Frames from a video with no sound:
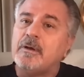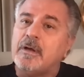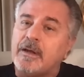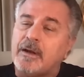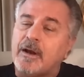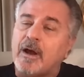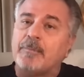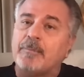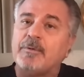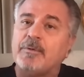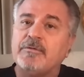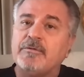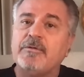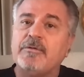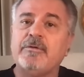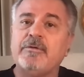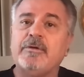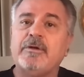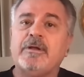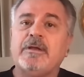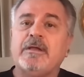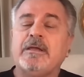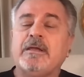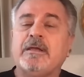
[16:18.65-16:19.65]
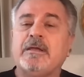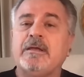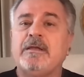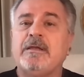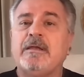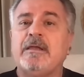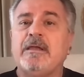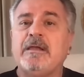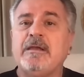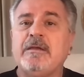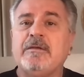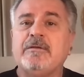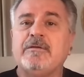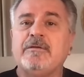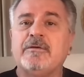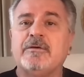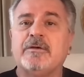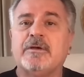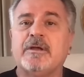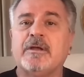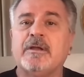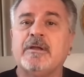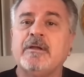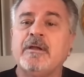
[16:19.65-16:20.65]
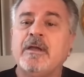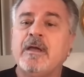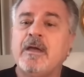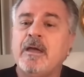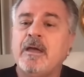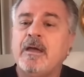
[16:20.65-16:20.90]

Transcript: an opportunity, and he, he took it.